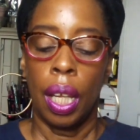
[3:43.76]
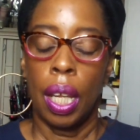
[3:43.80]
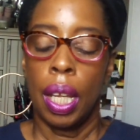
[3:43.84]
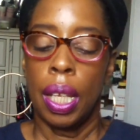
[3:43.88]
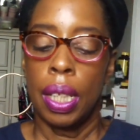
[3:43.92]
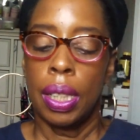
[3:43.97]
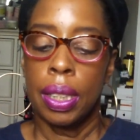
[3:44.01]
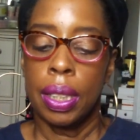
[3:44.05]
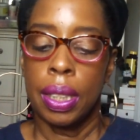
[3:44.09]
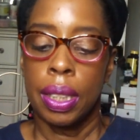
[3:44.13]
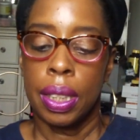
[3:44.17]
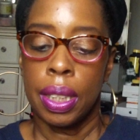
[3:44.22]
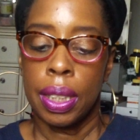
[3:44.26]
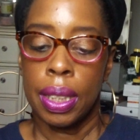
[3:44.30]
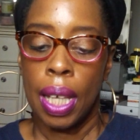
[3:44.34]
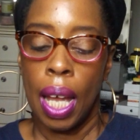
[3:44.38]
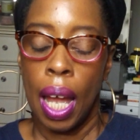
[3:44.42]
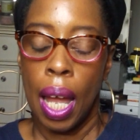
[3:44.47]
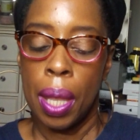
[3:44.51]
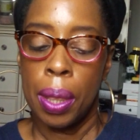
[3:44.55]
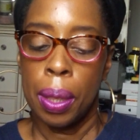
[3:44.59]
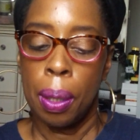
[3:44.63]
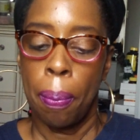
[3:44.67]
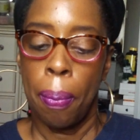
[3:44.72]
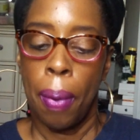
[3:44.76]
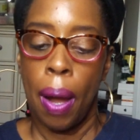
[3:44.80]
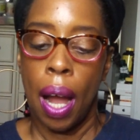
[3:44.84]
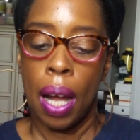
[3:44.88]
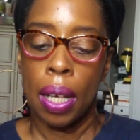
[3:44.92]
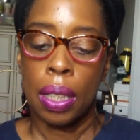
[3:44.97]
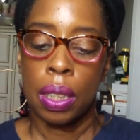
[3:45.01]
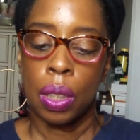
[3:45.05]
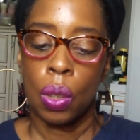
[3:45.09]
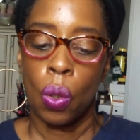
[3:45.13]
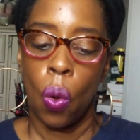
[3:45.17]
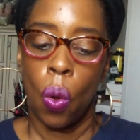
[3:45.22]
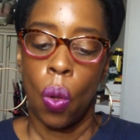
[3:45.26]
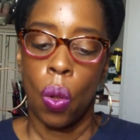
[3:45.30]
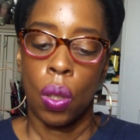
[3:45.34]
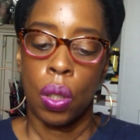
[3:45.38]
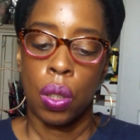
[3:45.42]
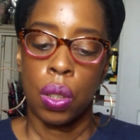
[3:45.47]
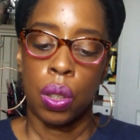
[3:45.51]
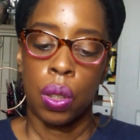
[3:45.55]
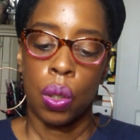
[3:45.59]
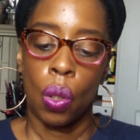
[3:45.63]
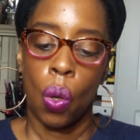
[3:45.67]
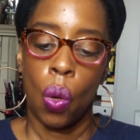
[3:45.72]
Inside the box
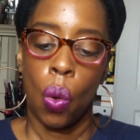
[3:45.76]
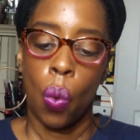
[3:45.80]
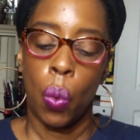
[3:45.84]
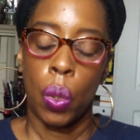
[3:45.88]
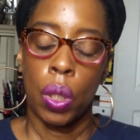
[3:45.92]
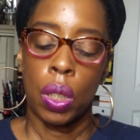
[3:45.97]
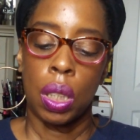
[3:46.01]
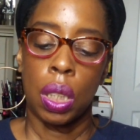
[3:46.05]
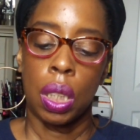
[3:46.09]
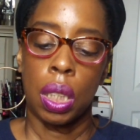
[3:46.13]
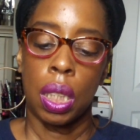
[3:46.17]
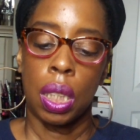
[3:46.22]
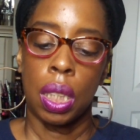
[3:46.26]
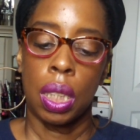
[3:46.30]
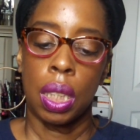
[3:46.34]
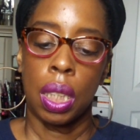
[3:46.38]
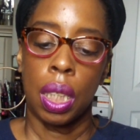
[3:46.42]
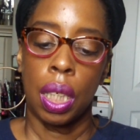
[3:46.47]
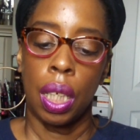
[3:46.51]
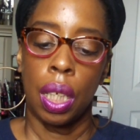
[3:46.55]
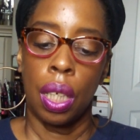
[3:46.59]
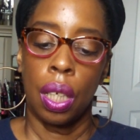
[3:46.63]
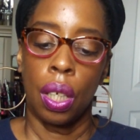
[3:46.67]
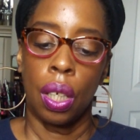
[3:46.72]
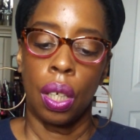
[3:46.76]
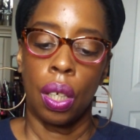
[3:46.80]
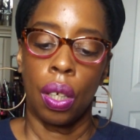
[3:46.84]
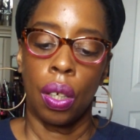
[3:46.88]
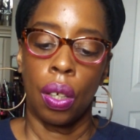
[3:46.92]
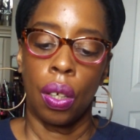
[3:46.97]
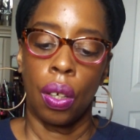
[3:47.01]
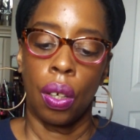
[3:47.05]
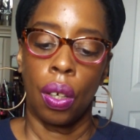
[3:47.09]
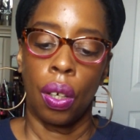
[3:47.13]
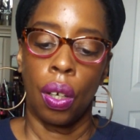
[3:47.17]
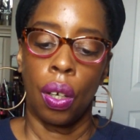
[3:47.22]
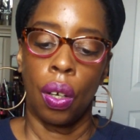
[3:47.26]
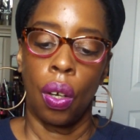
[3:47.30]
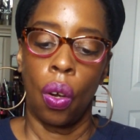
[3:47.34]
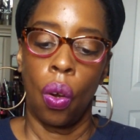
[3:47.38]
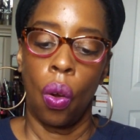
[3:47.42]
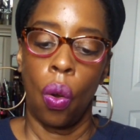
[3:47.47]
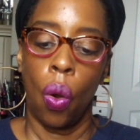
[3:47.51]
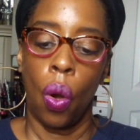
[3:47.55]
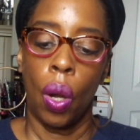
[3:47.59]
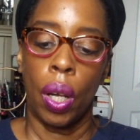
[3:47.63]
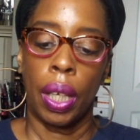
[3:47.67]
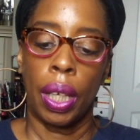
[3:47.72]
also was this here,
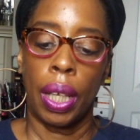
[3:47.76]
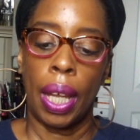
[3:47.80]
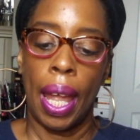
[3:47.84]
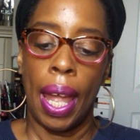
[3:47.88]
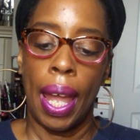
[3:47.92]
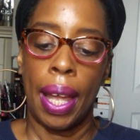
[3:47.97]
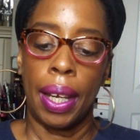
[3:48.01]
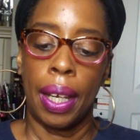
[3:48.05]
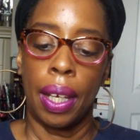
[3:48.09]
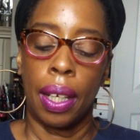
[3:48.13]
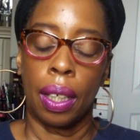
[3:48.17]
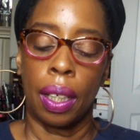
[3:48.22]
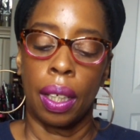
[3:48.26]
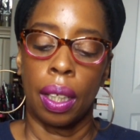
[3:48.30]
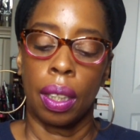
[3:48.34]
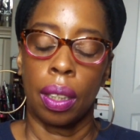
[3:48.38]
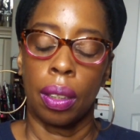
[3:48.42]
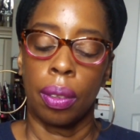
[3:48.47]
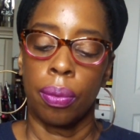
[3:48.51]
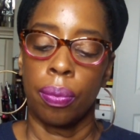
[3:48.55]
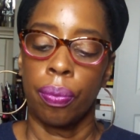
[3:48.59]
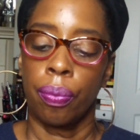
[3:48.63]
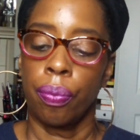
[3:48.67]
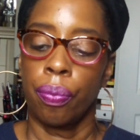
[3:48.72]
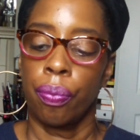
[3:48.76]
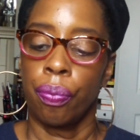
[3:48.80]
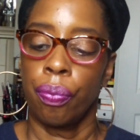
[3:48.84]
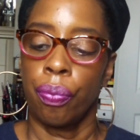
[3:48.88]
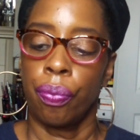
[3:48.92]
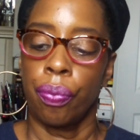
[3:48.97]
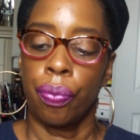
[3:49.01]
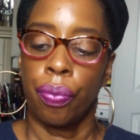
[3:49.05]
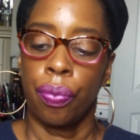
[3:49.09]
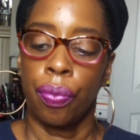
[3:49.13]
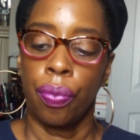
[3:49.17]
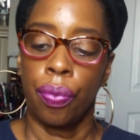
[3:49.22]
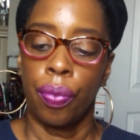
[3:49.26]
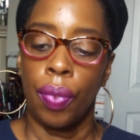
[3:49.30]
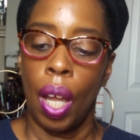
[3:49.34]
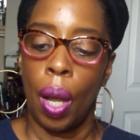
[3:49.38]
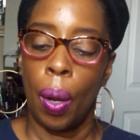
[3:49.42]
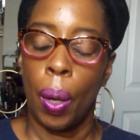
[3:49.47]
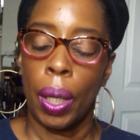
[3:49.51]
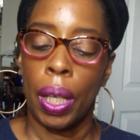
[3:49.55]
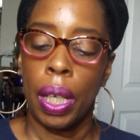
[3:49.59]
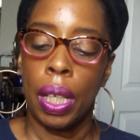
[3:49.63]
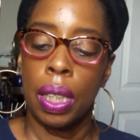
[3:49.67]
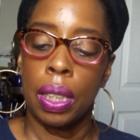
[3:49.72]
organic. Now
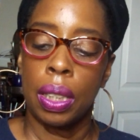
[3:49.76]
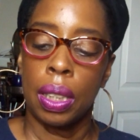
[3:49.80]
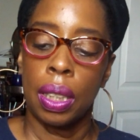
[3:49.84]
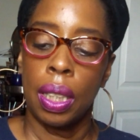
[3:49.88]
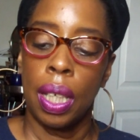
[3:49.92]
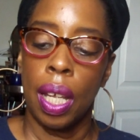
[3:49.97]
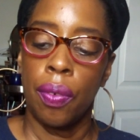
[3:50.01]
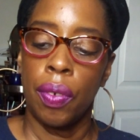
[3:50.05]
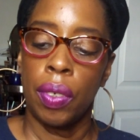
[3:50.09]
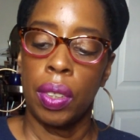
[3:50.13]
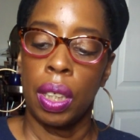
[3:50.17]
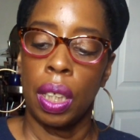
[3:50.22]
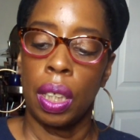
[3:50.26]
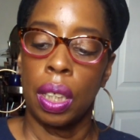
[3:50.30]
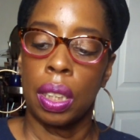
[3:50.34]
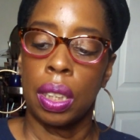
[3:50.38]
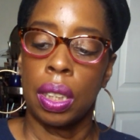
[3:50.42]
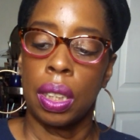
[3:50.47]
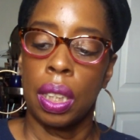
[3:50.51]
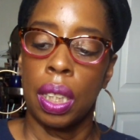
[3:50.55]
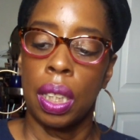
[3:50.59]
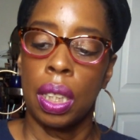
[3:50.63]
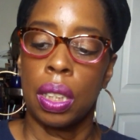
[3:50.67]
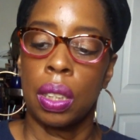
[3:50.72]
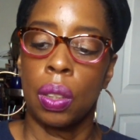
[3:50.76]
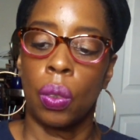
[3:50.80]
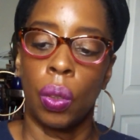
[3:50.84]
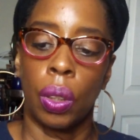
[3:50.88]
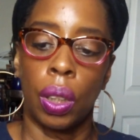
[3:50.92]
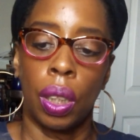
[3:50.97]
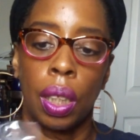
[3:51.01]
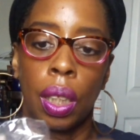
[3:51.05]
I can't see everything it says on